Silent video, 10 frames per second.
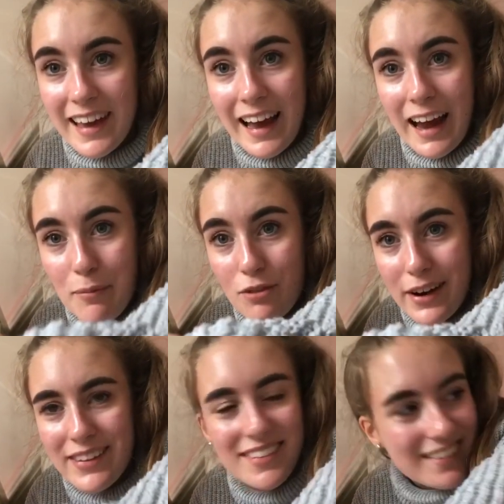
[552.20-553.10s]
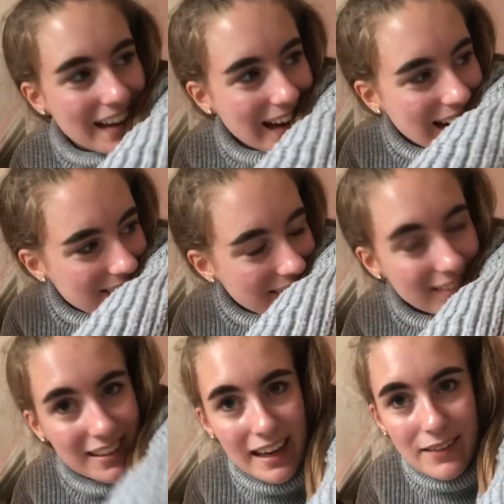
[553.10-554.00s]
yeah, I'm really scared.
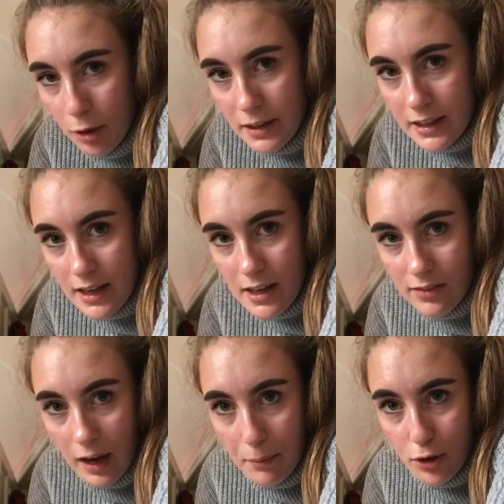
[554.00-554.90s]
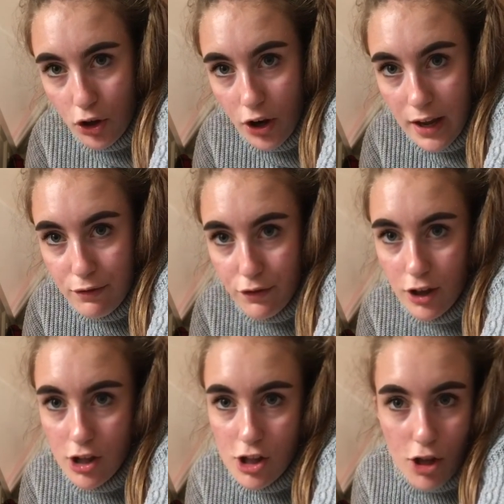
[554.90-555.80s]
Honestly, comment down below if
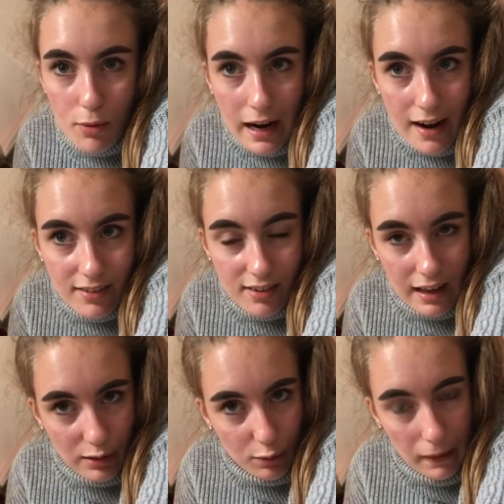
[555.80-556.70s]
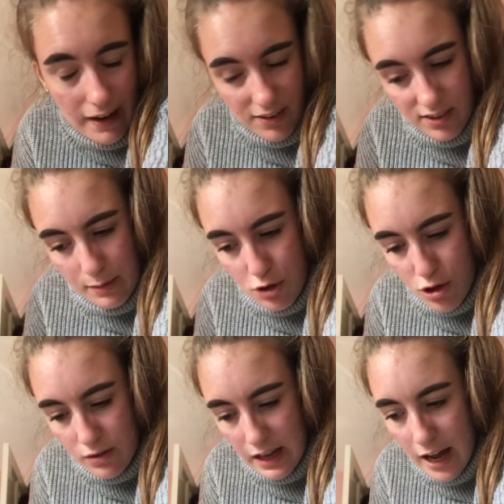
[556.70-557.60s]
you guys are scared of spiders. I'm
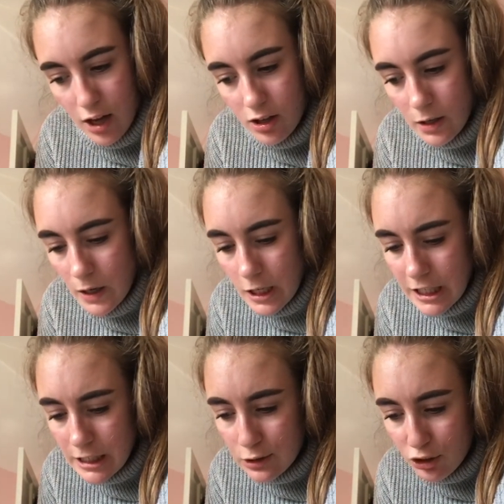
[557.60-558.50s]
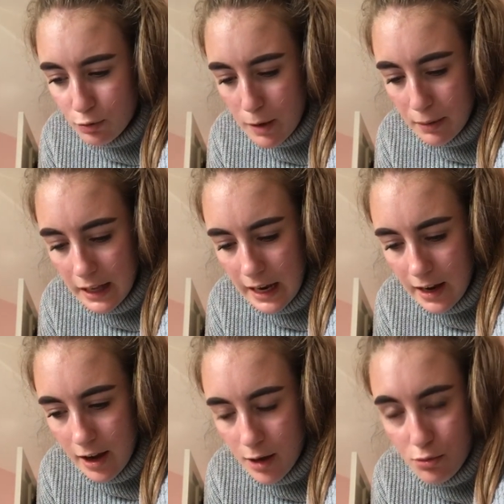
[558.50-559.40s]
sure that loads of people
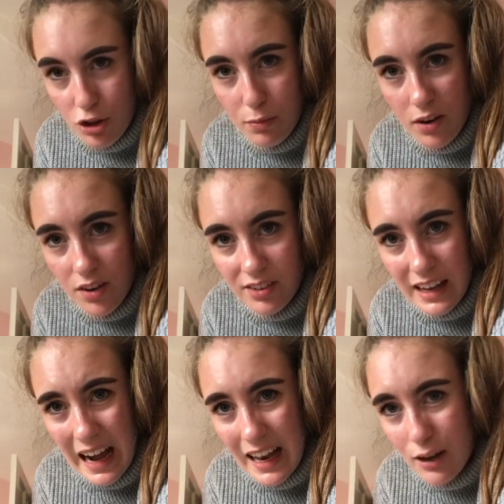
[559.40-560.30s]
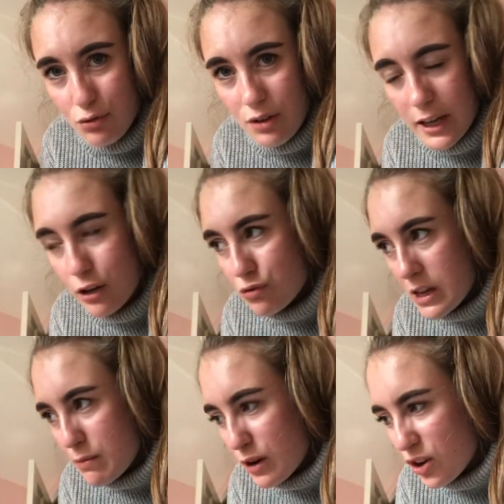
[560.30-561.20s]
are um just because they are like really
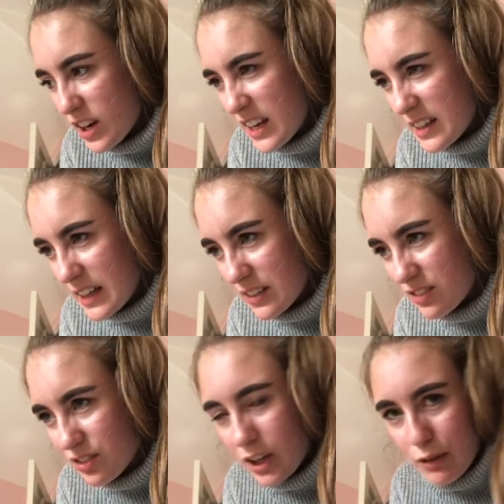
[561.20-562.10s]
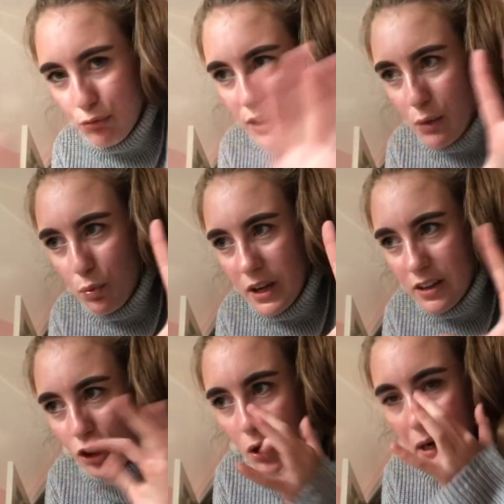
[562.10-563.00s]
creepy looking and like just got like really
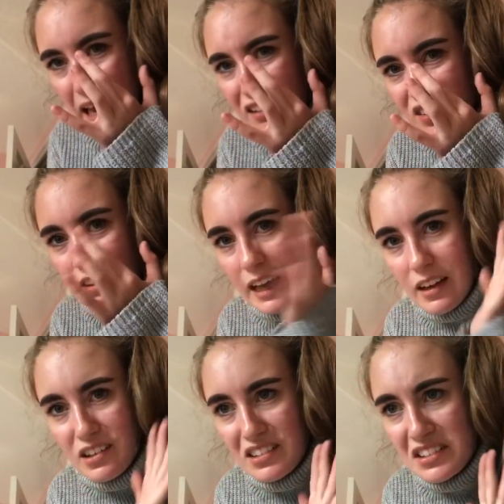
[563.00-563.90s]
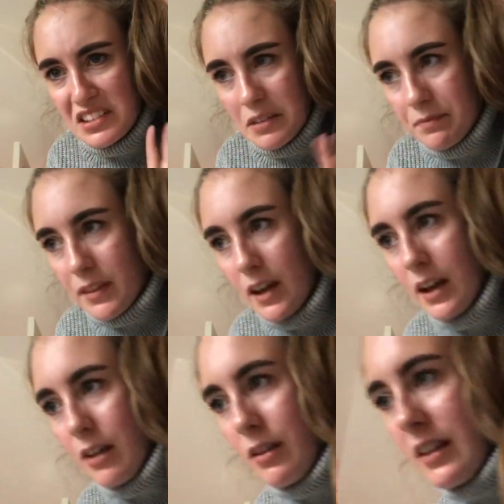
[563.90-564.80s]
weird long legs and like oh
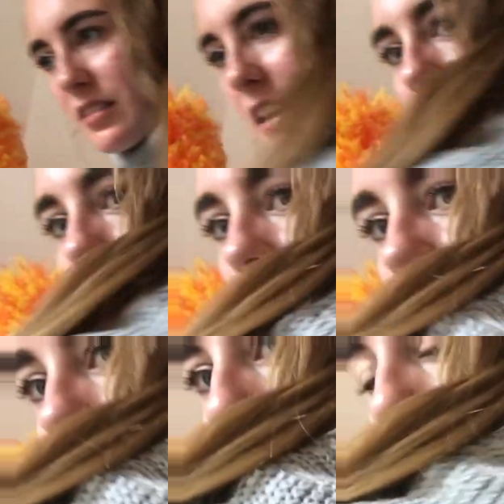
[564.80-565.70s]
really scary so